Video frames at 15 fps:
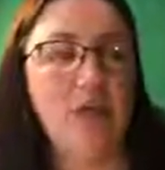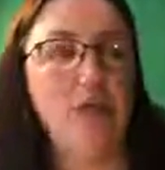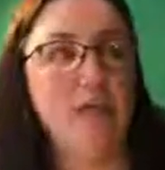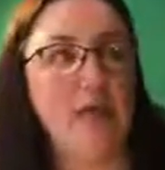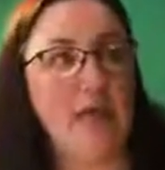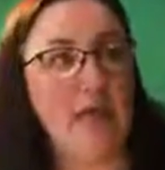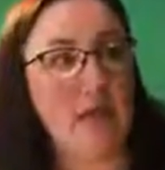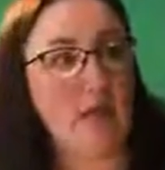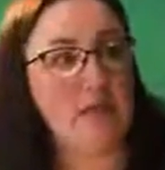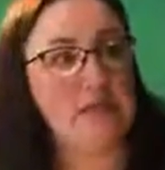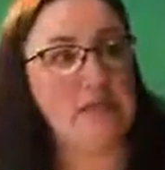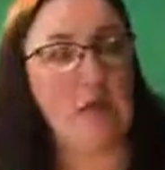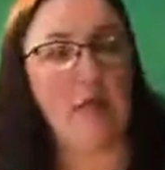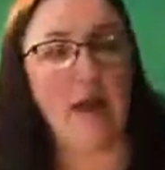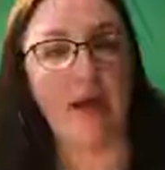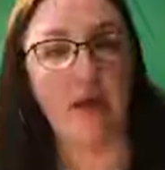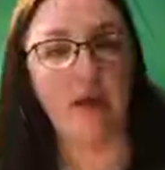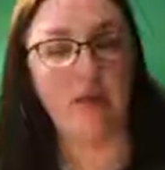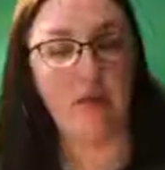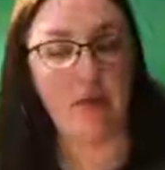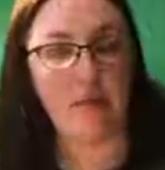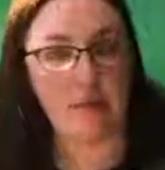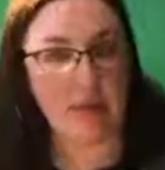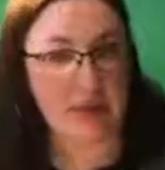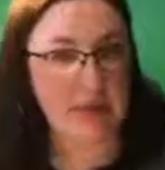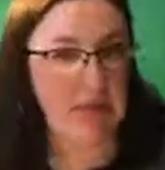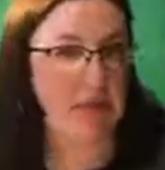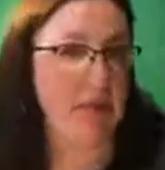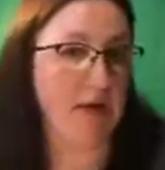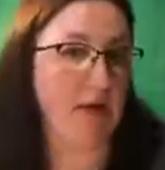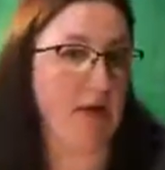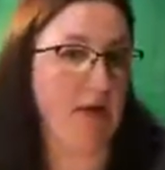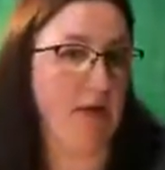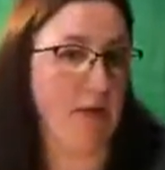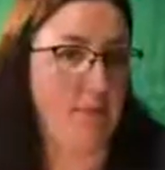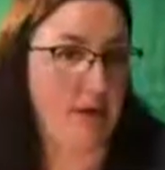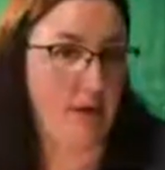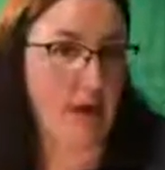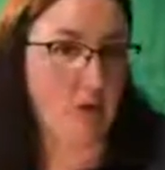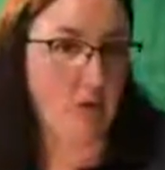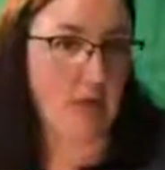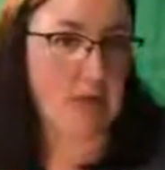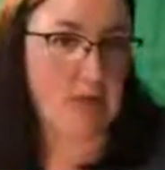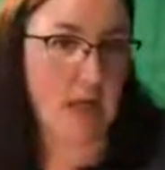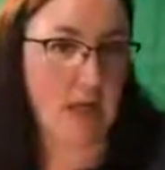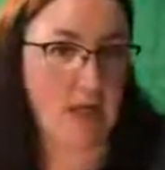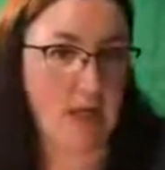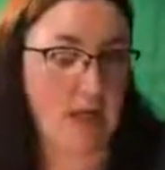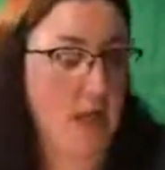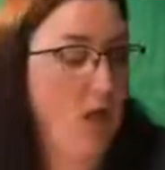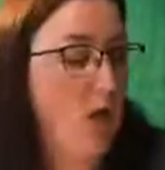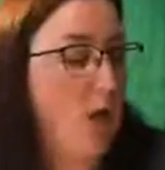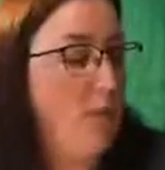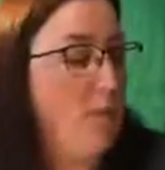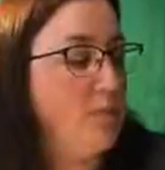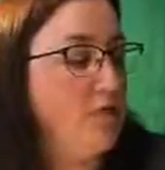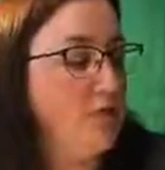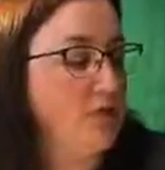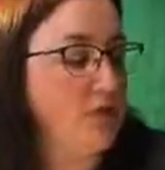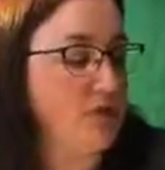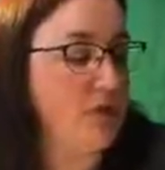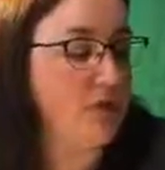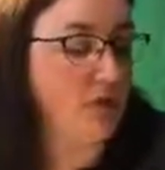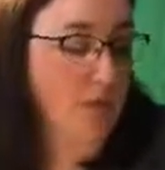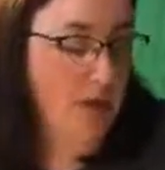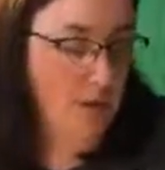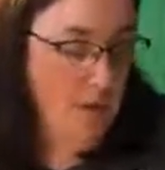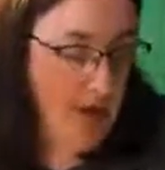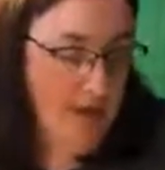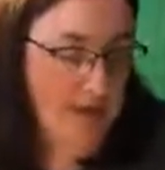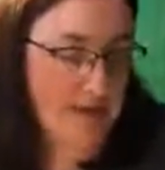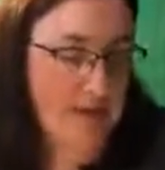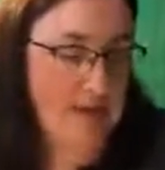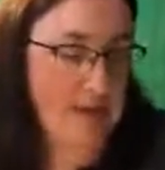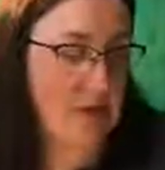You can't always go back over it and make it thicker and make it more solid, but you're just going to want to practice.